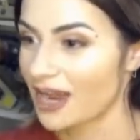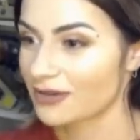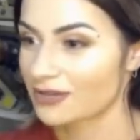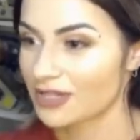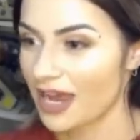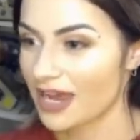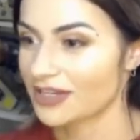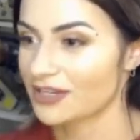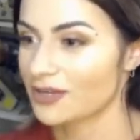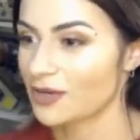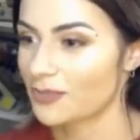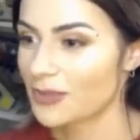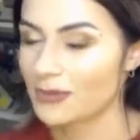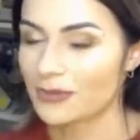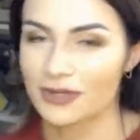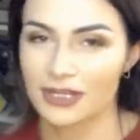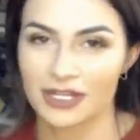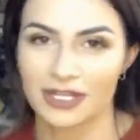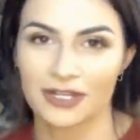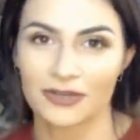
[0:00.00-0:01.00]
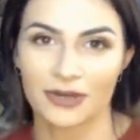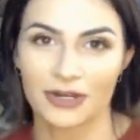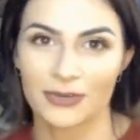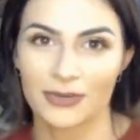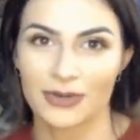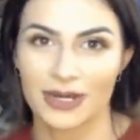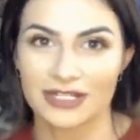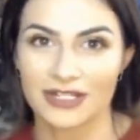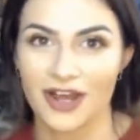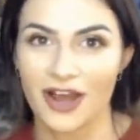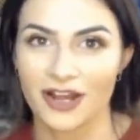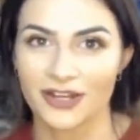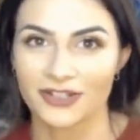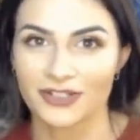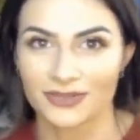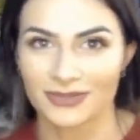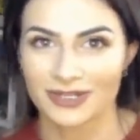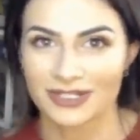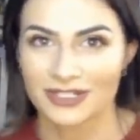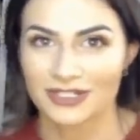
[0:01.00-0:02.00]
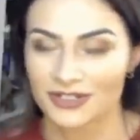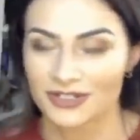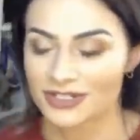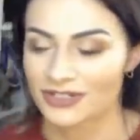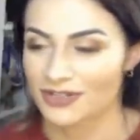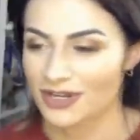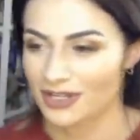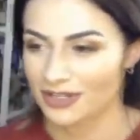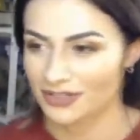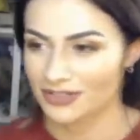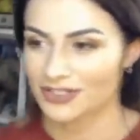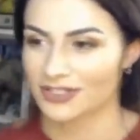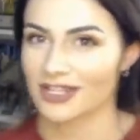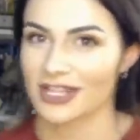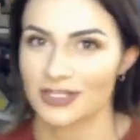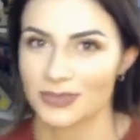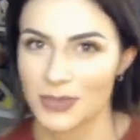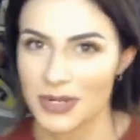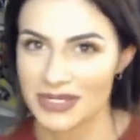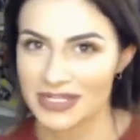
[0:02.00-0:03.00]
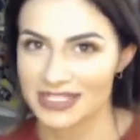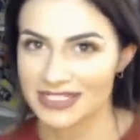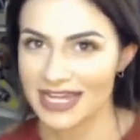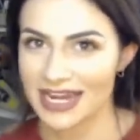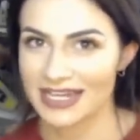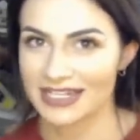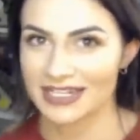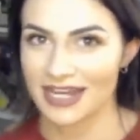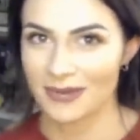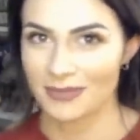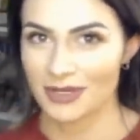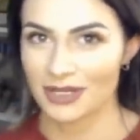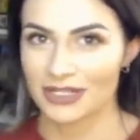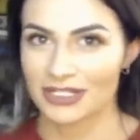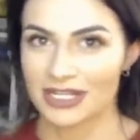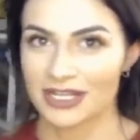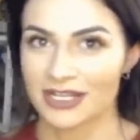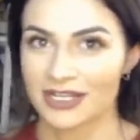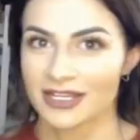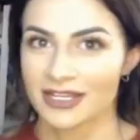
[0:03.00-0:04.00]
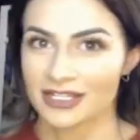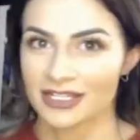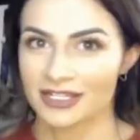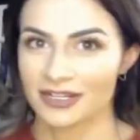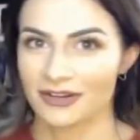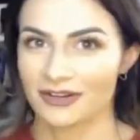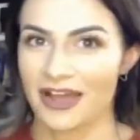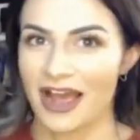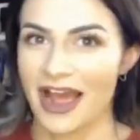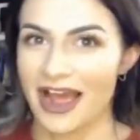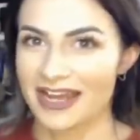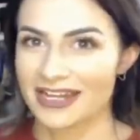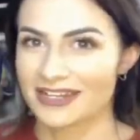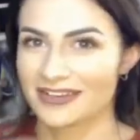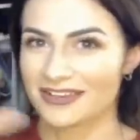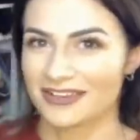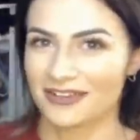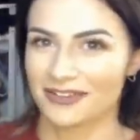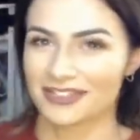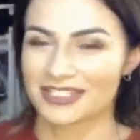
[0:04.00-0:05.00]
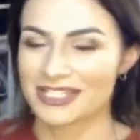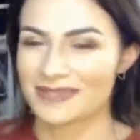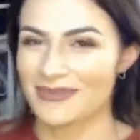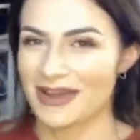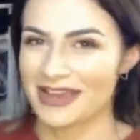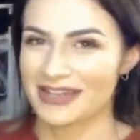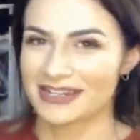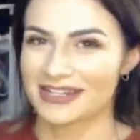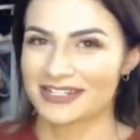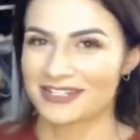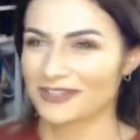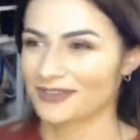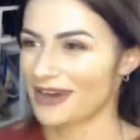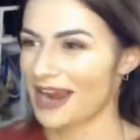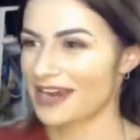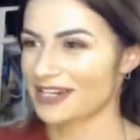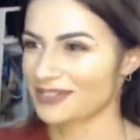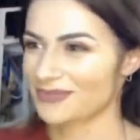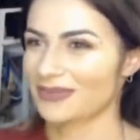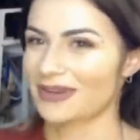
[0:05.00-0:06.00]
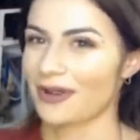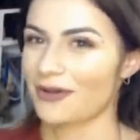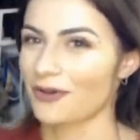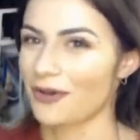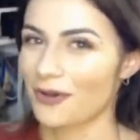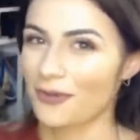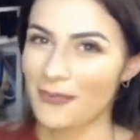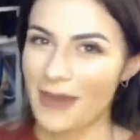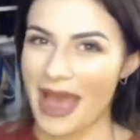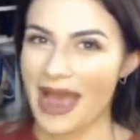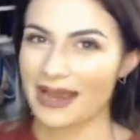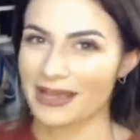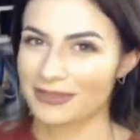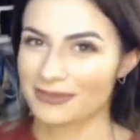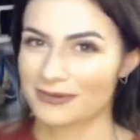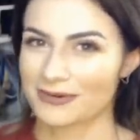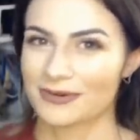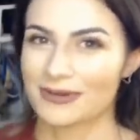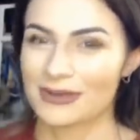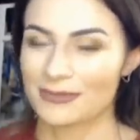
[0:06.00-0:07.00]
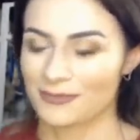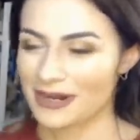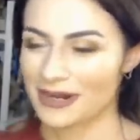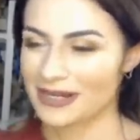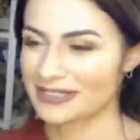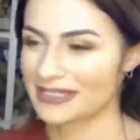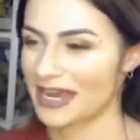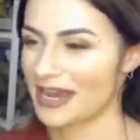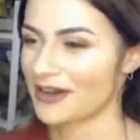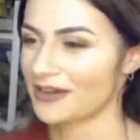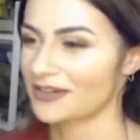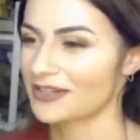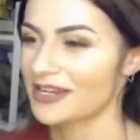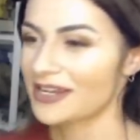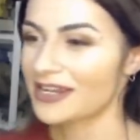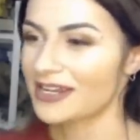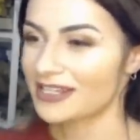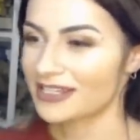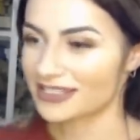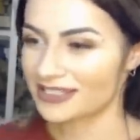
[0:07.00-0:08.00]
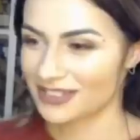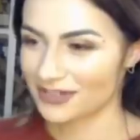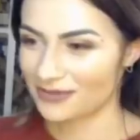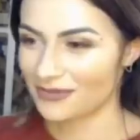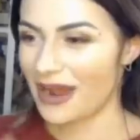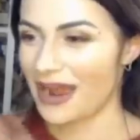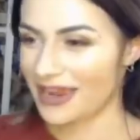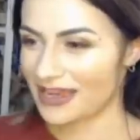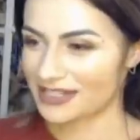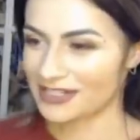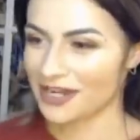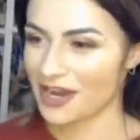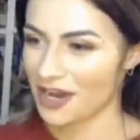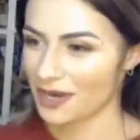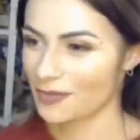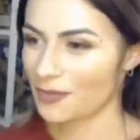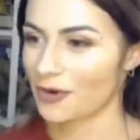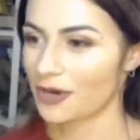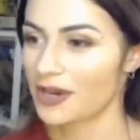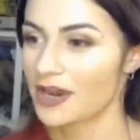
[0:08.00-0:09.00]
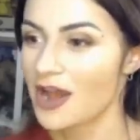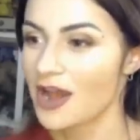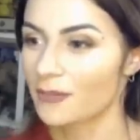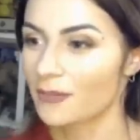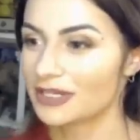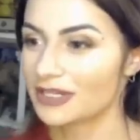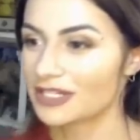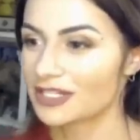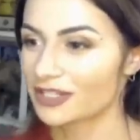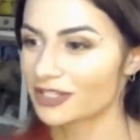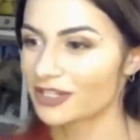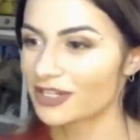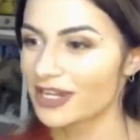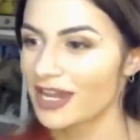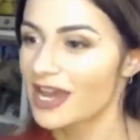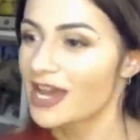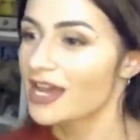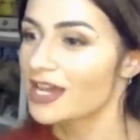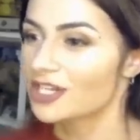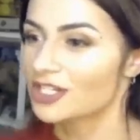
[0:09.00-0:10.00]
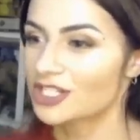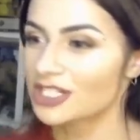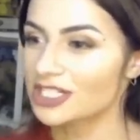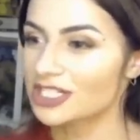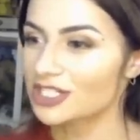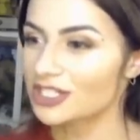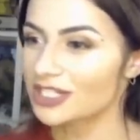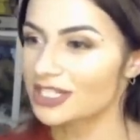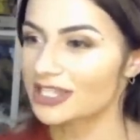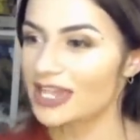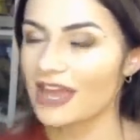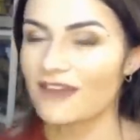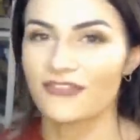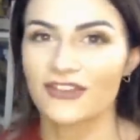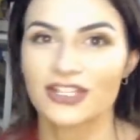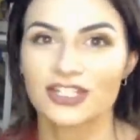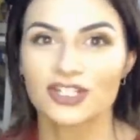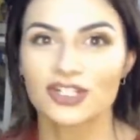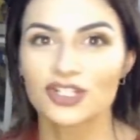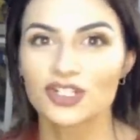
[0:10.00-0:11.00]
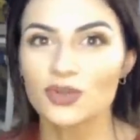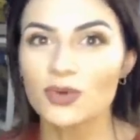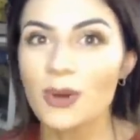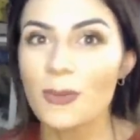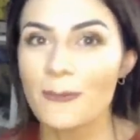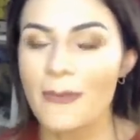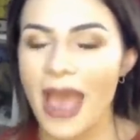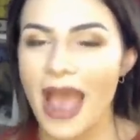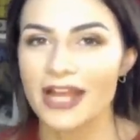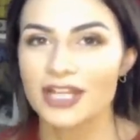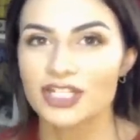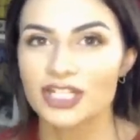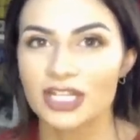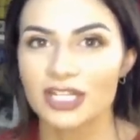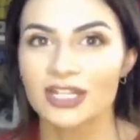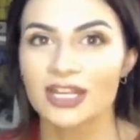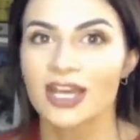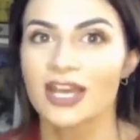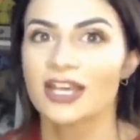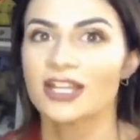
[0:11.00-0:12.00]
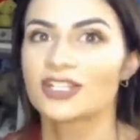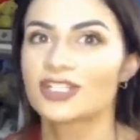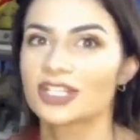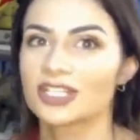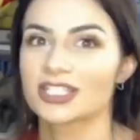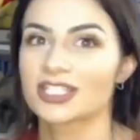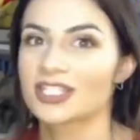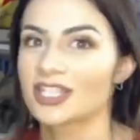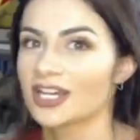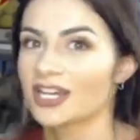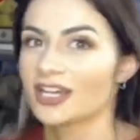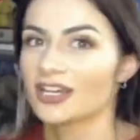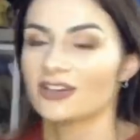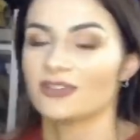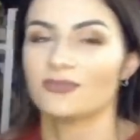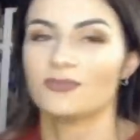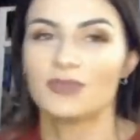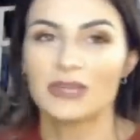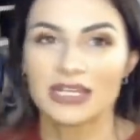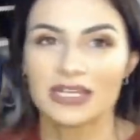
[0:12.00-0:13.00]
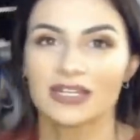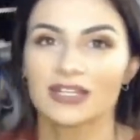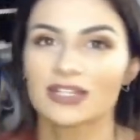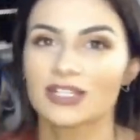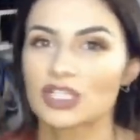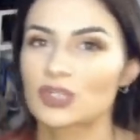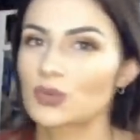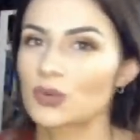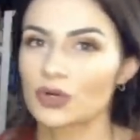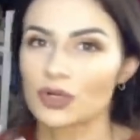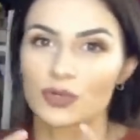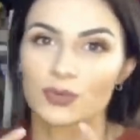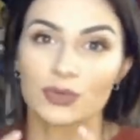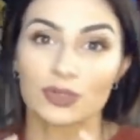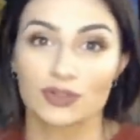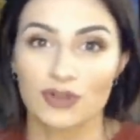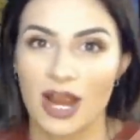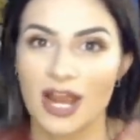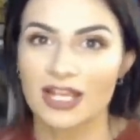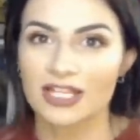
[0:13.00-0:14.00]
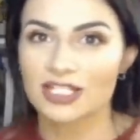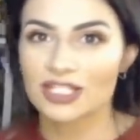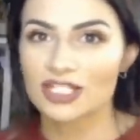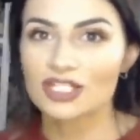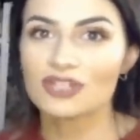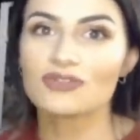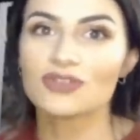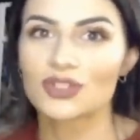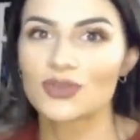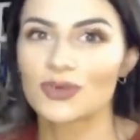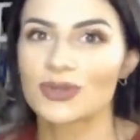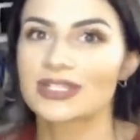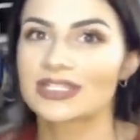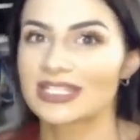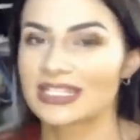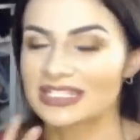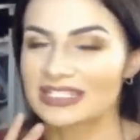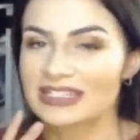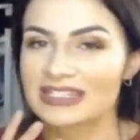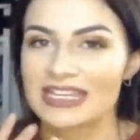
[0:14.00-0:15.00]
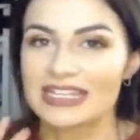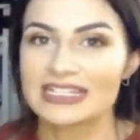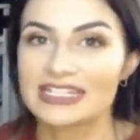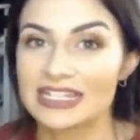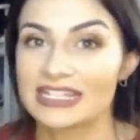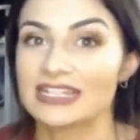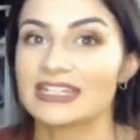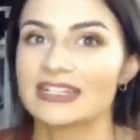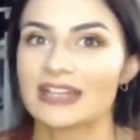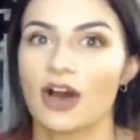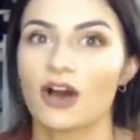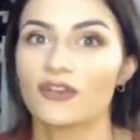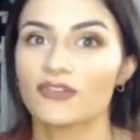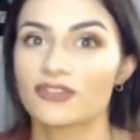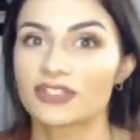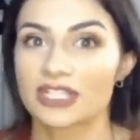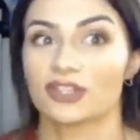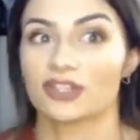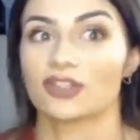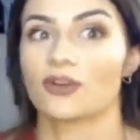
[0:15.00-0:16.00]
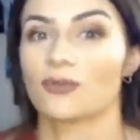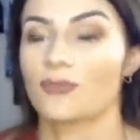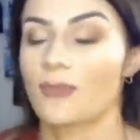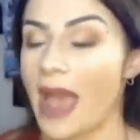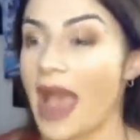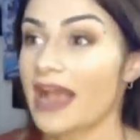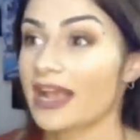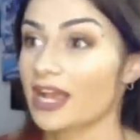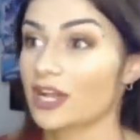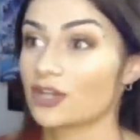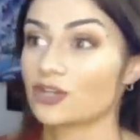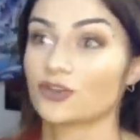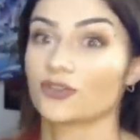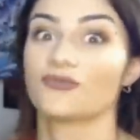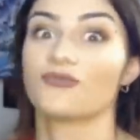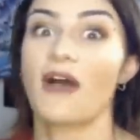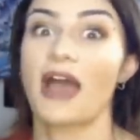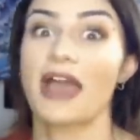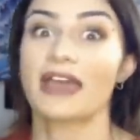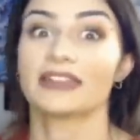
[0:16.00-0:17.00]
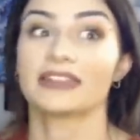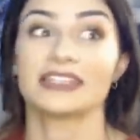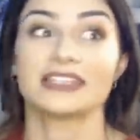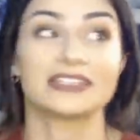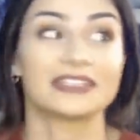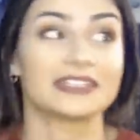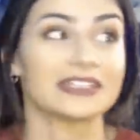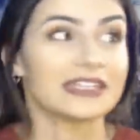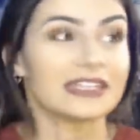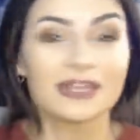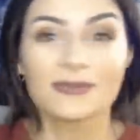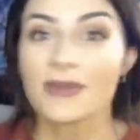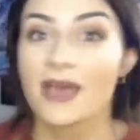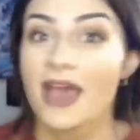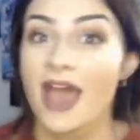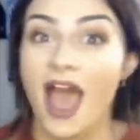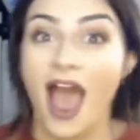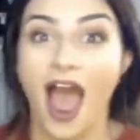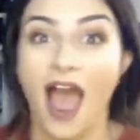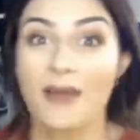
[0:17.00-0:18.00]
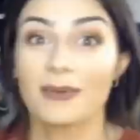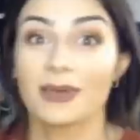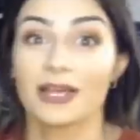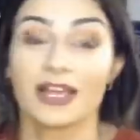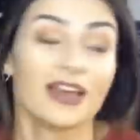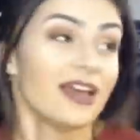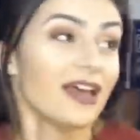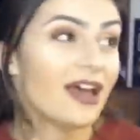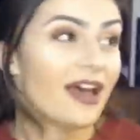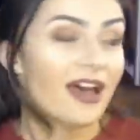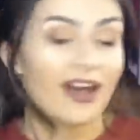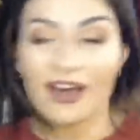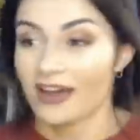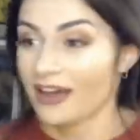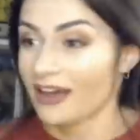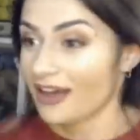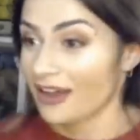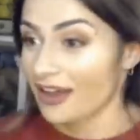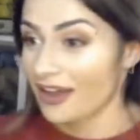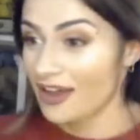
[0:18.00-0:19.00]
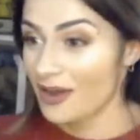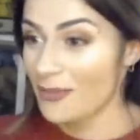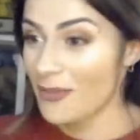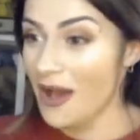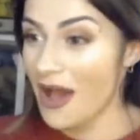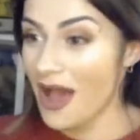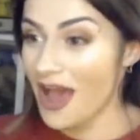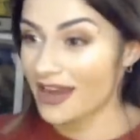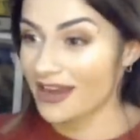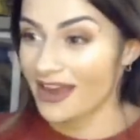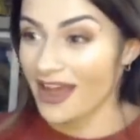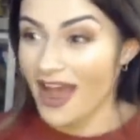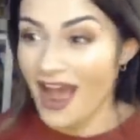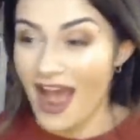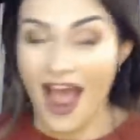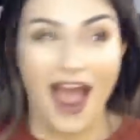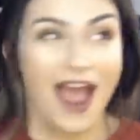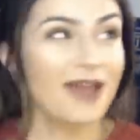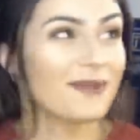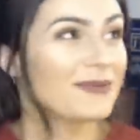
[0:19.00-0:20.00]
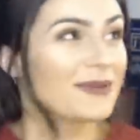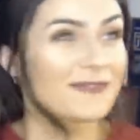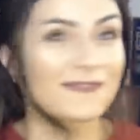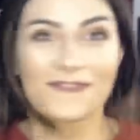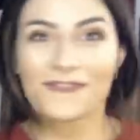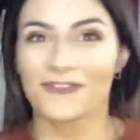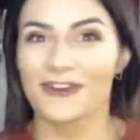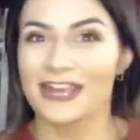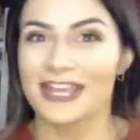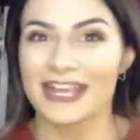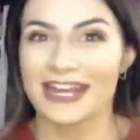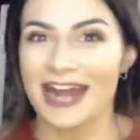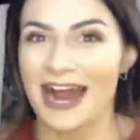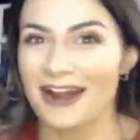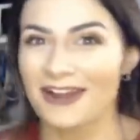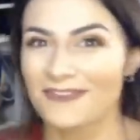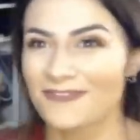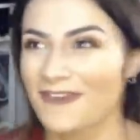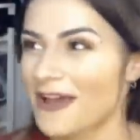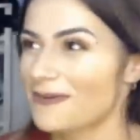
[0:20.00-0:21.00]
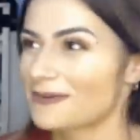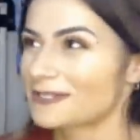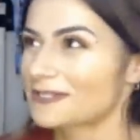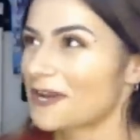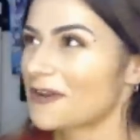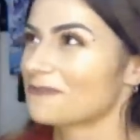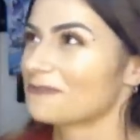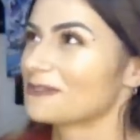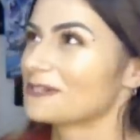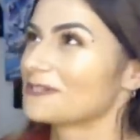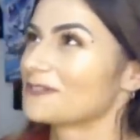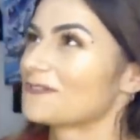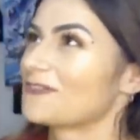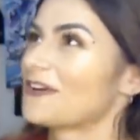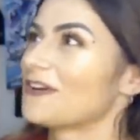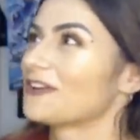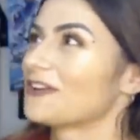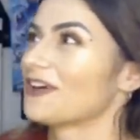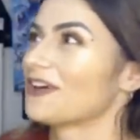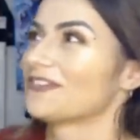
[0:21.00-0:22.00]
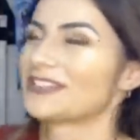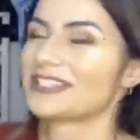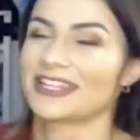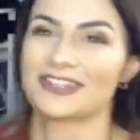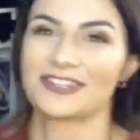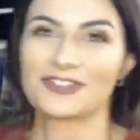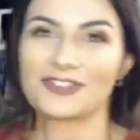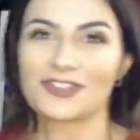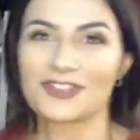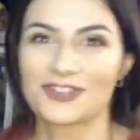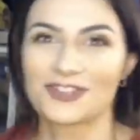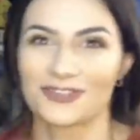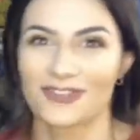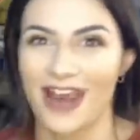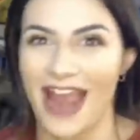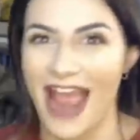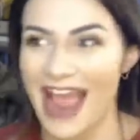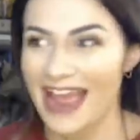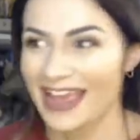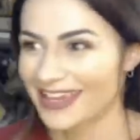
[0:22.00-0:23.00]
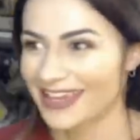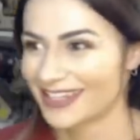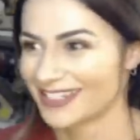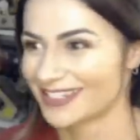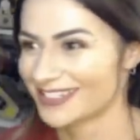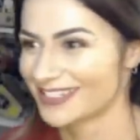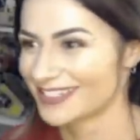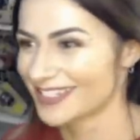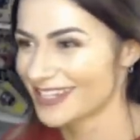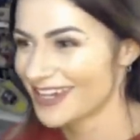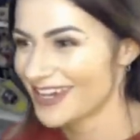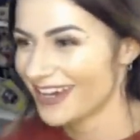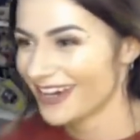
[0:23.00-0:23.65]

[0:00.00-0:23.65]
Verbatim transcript: I, I know people get annoyed when I talk too much during trailers, so that's why I decided I'm going to, you know, kind of, you'll see my initial reaction, but I'll go back through and break down so I can talk more. But look, just look at that face. Could you imagine just being in this world where dragons used to exist and they didn't, now all of a sudden they're back and you're finally seeing them? I mean, come on! I'd be freaking out if I was on Winterfell and all of a sudden there's dragons.